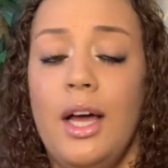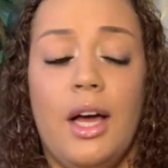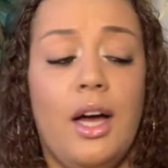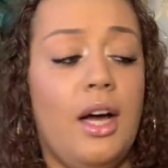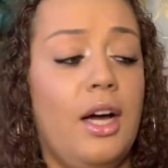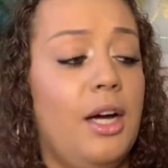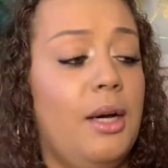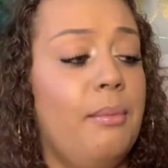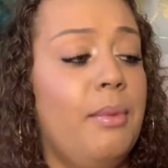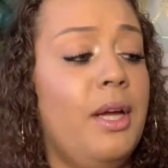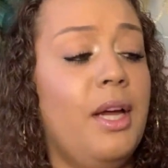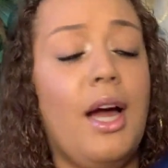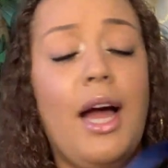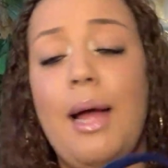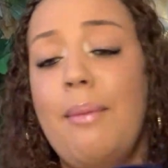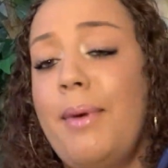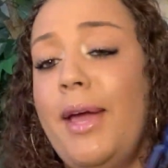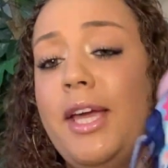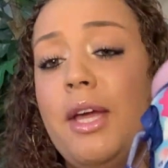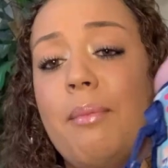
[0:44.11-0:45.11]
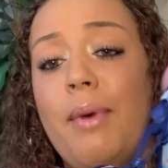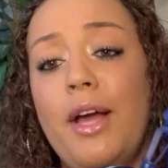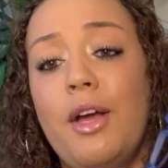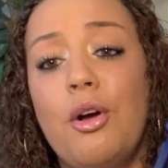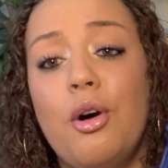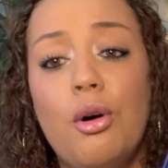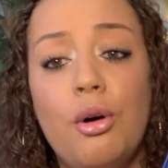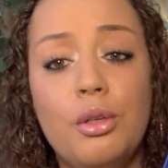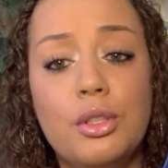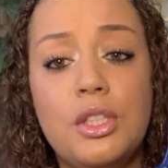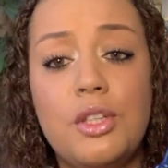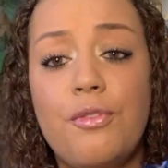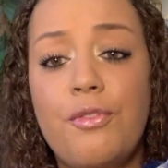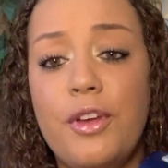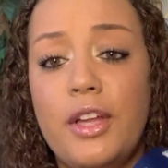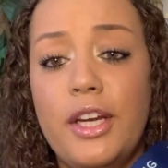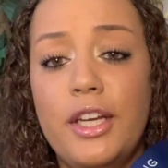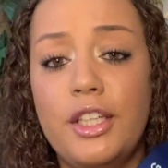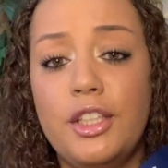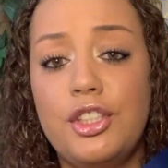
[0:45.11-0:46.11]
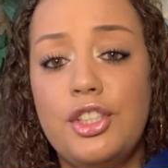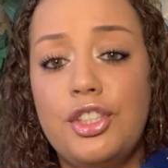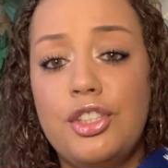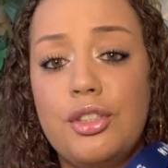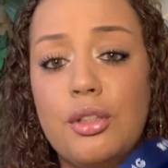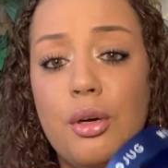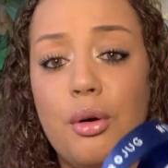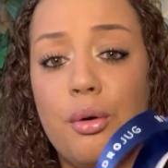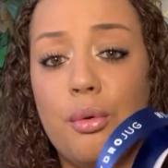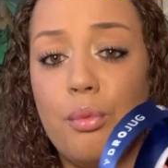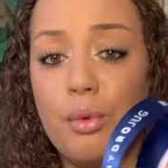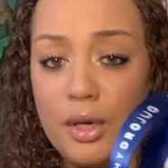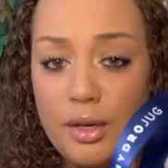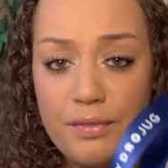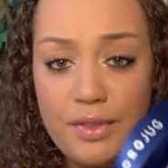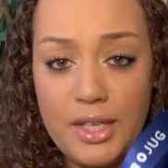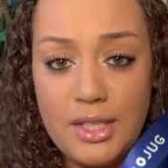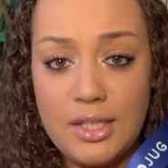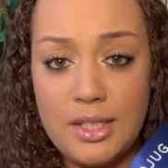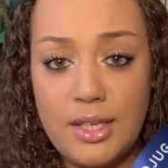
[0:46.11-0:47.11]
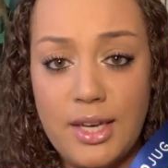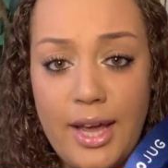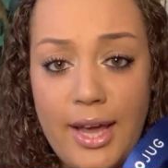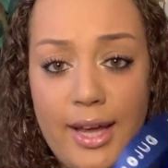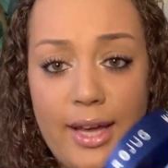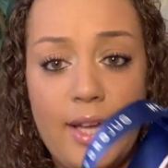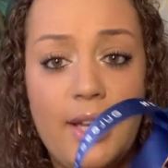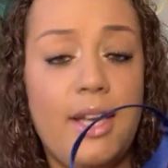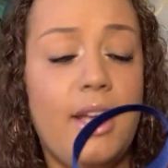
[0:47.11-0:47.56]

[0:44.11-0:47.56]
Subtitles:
I make it my goal to finish one of these a day.